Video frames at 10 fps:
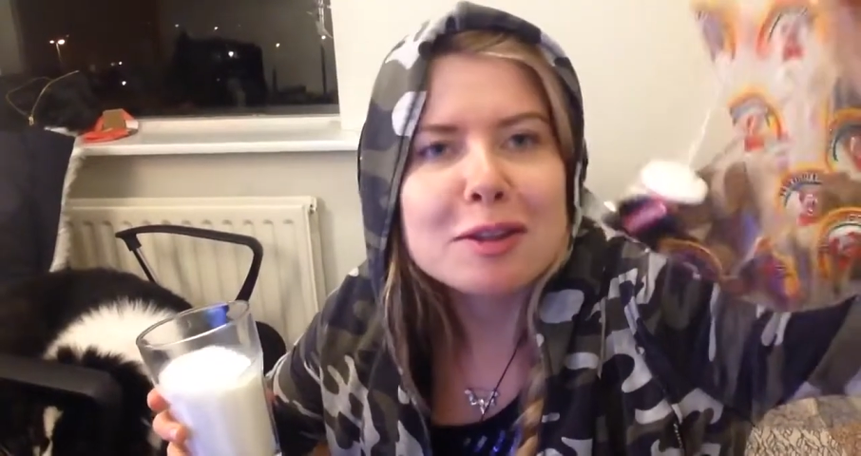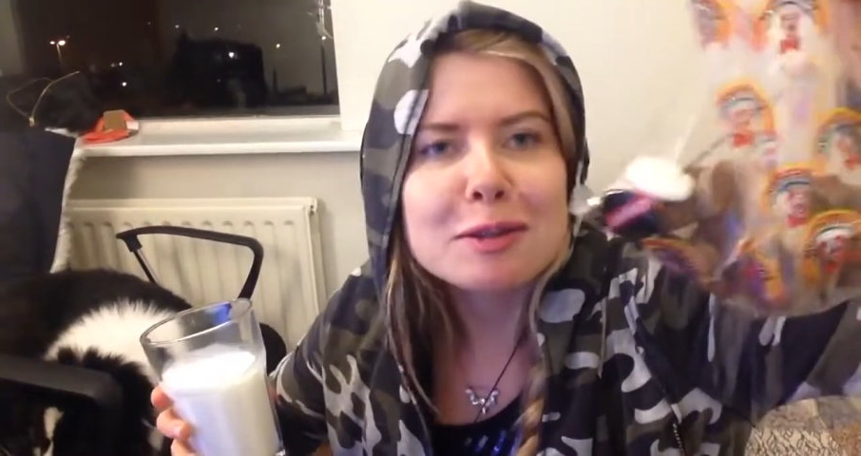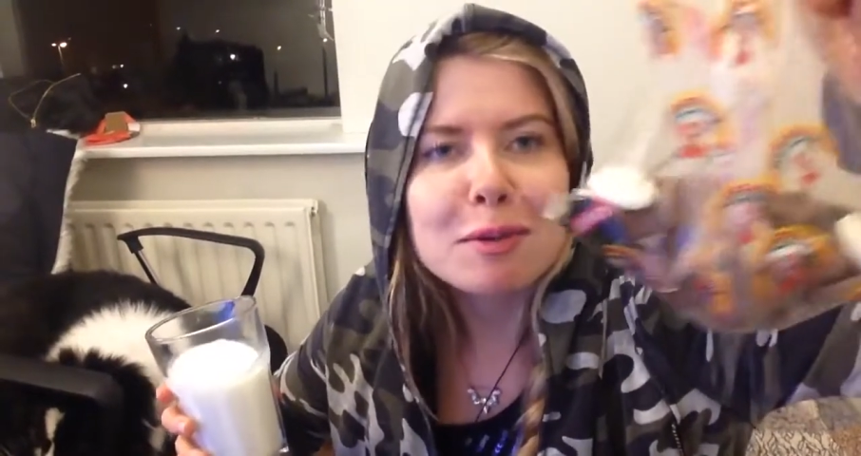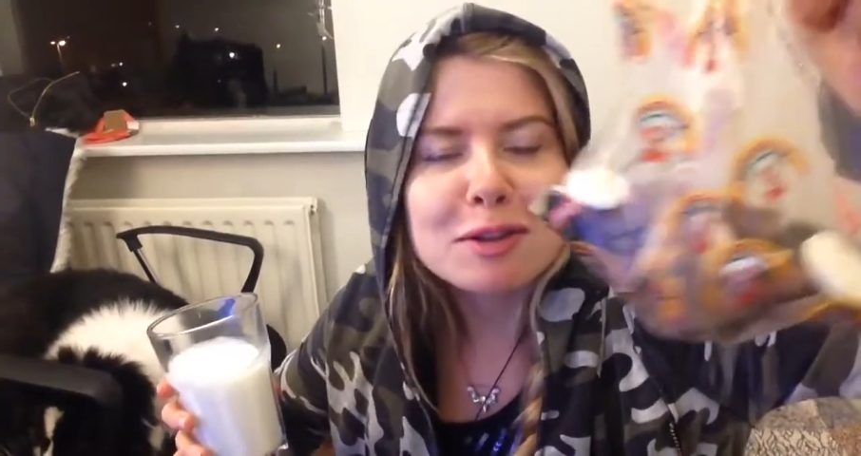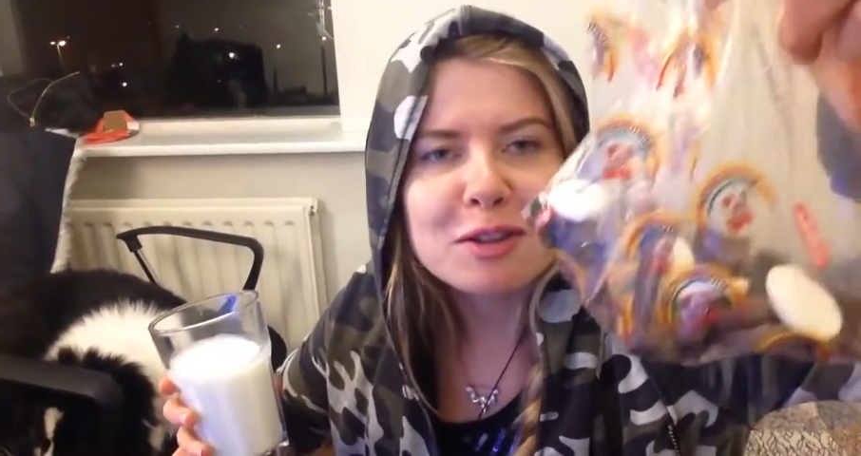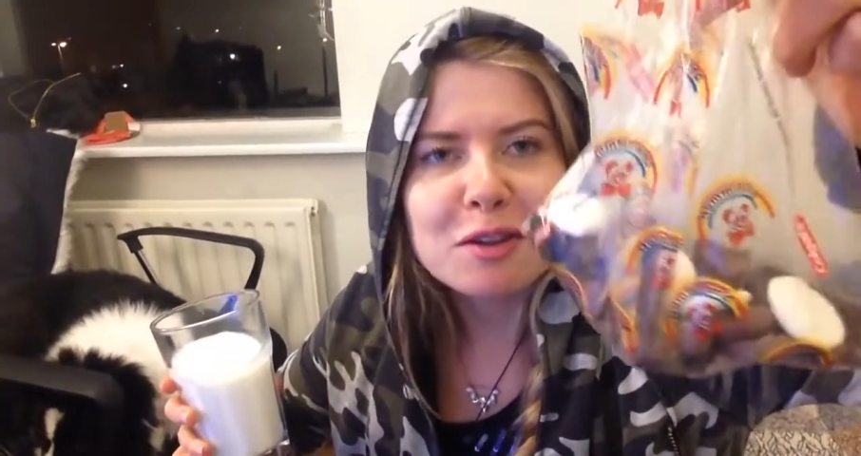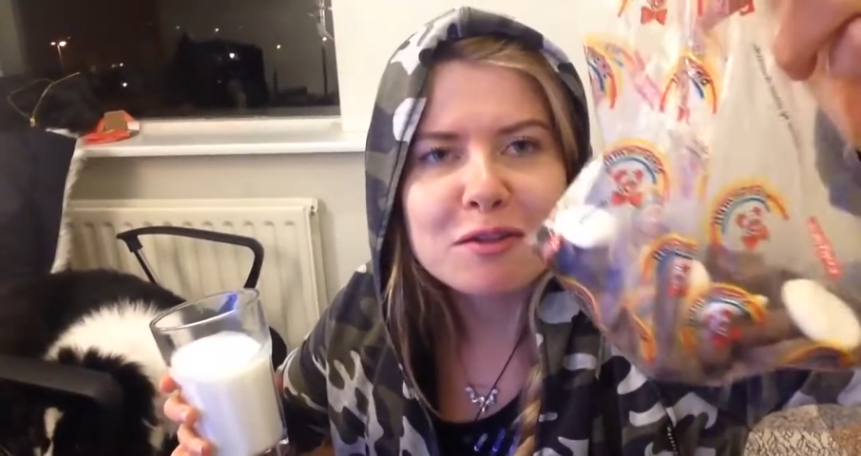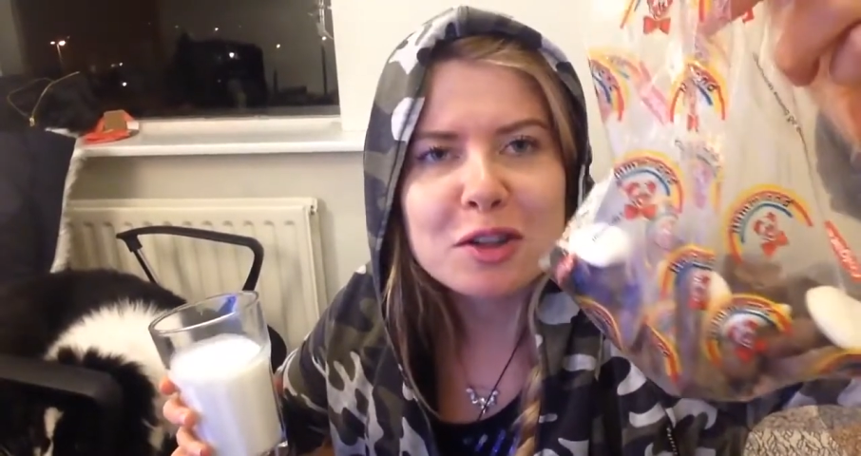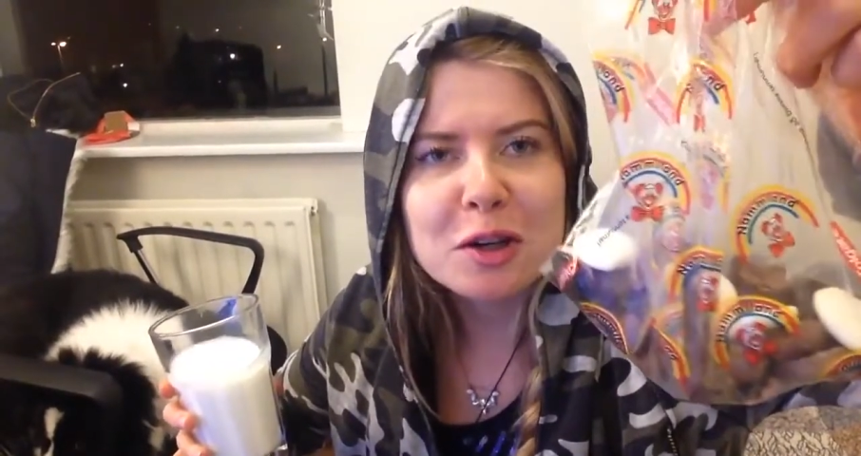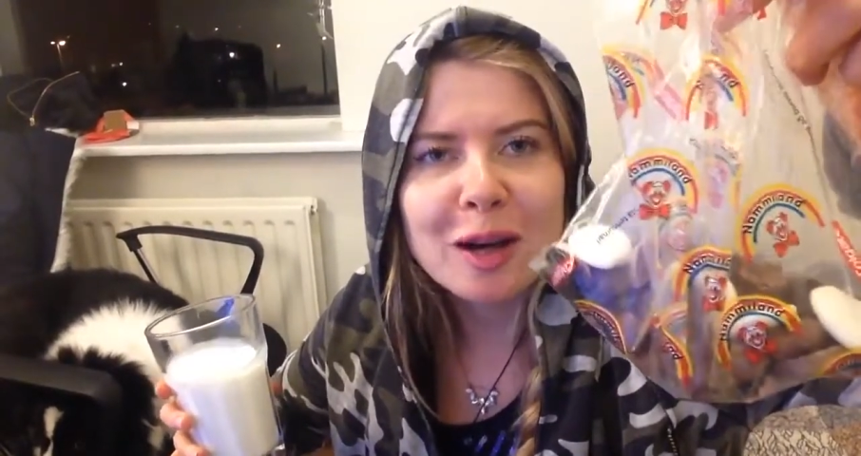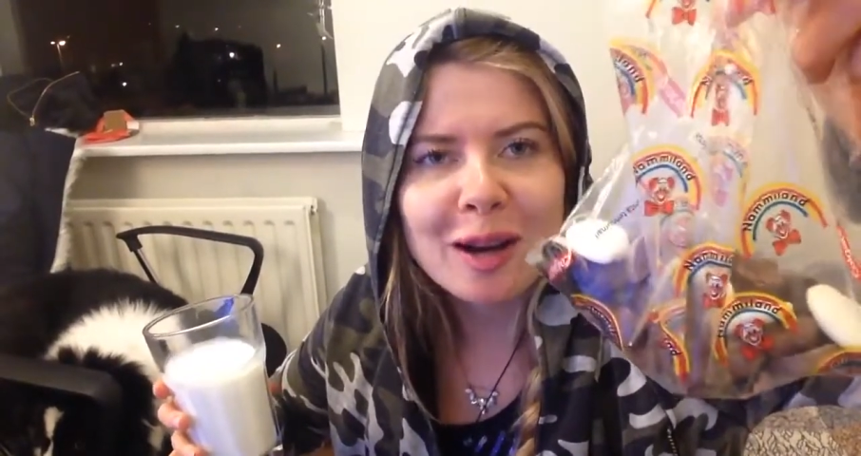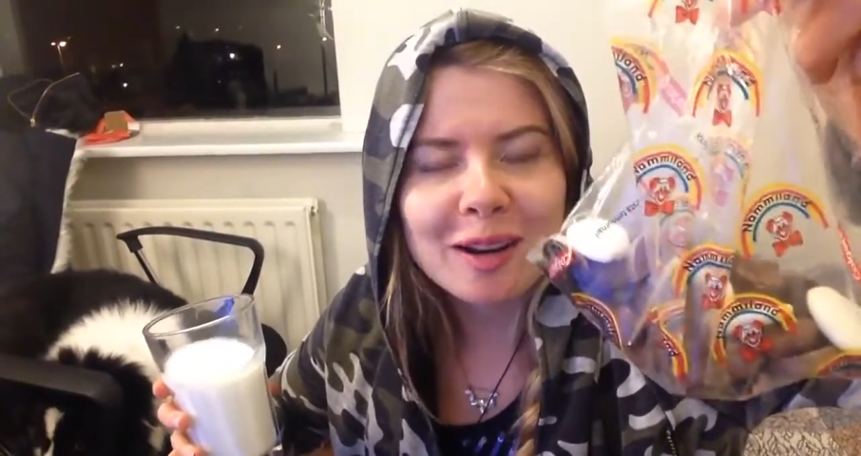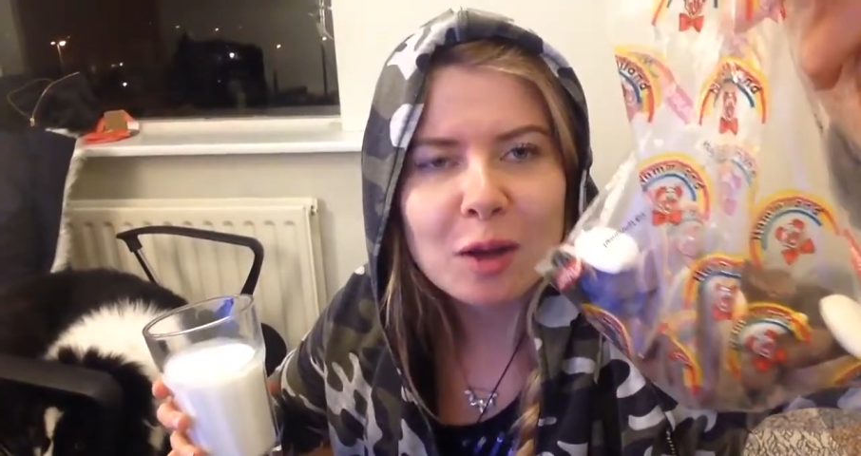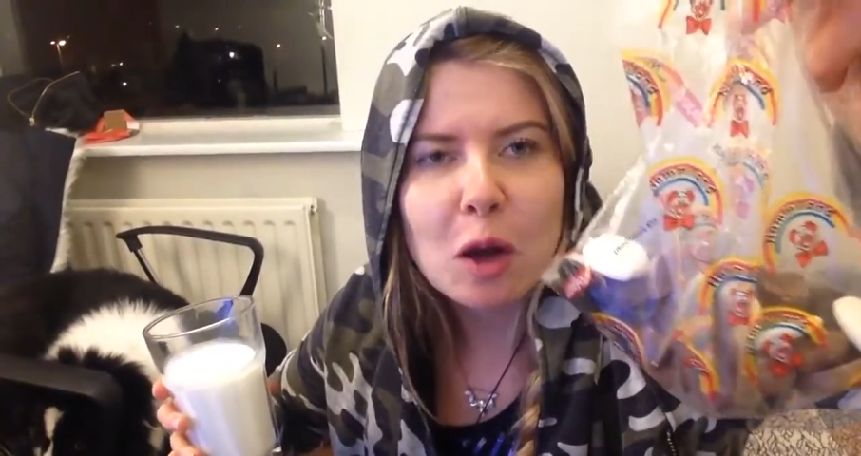this much of sugar